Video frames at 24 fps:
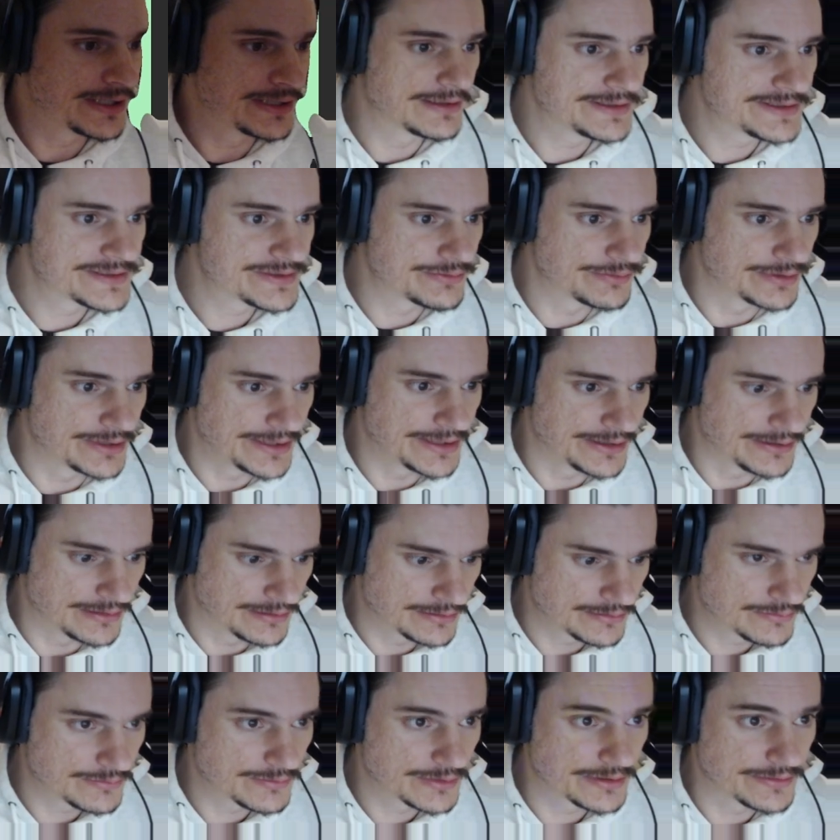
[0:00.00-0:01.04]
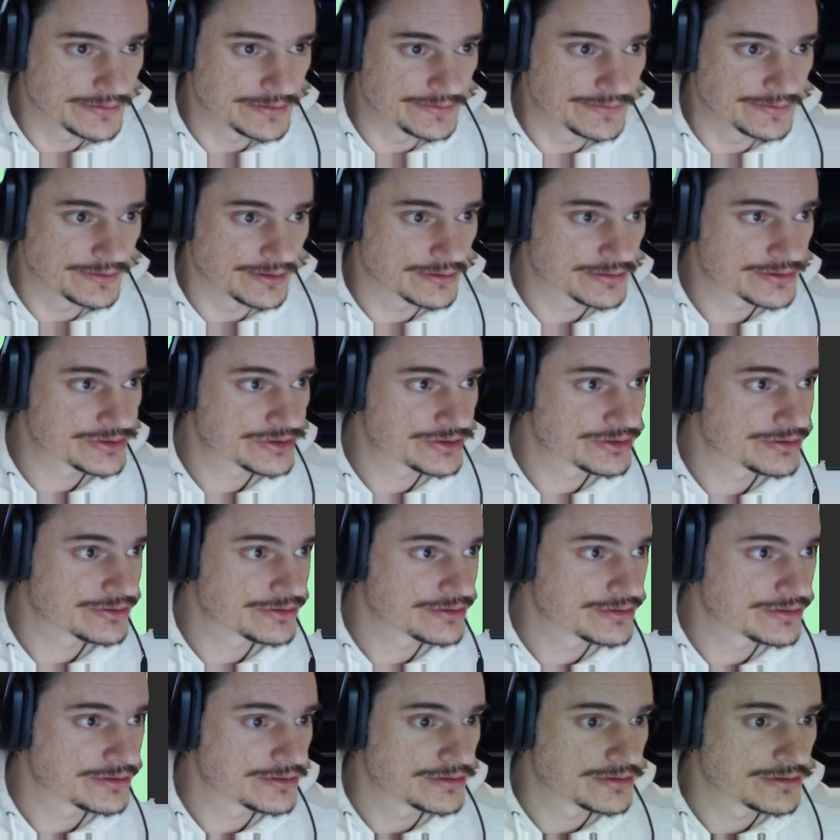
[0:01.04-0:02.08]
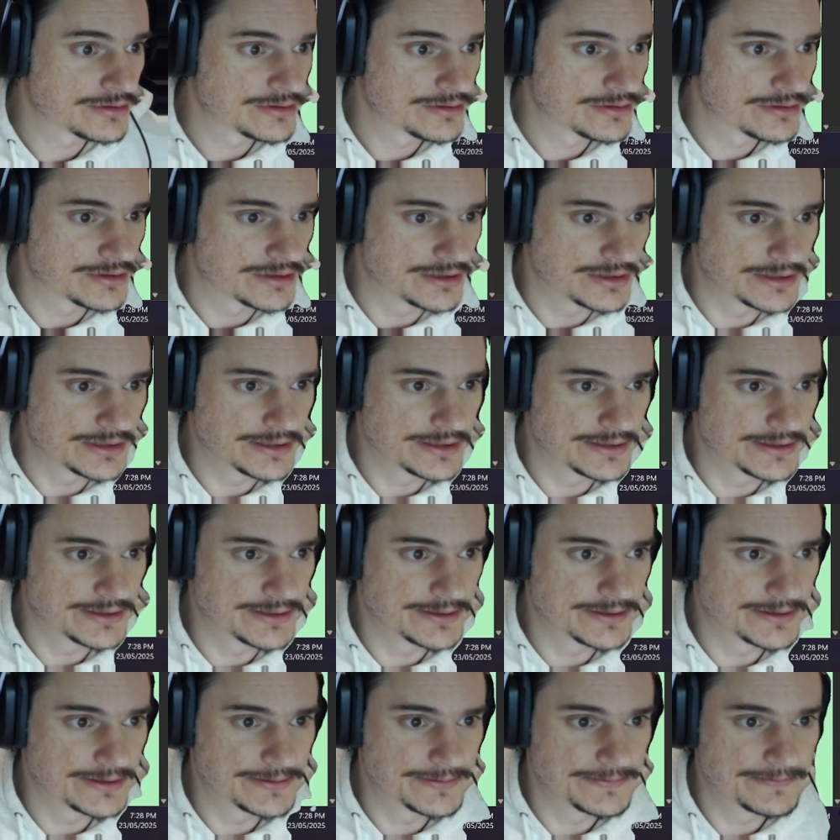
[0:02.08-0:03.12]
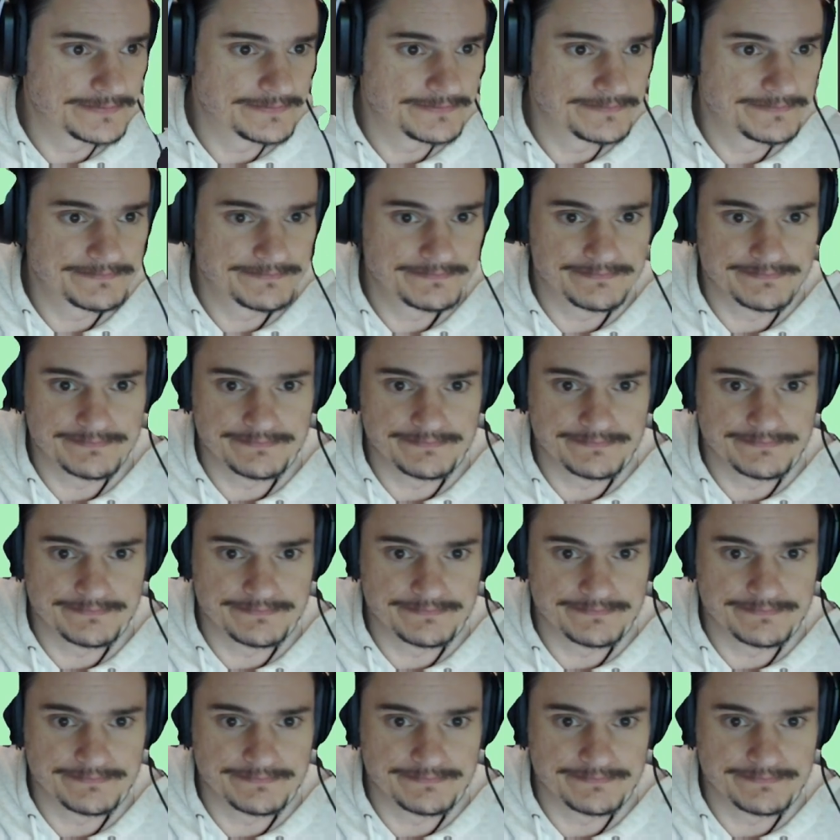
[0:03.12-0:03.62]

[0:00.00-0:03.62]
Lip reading: let's do it now. Where are the docs? I'm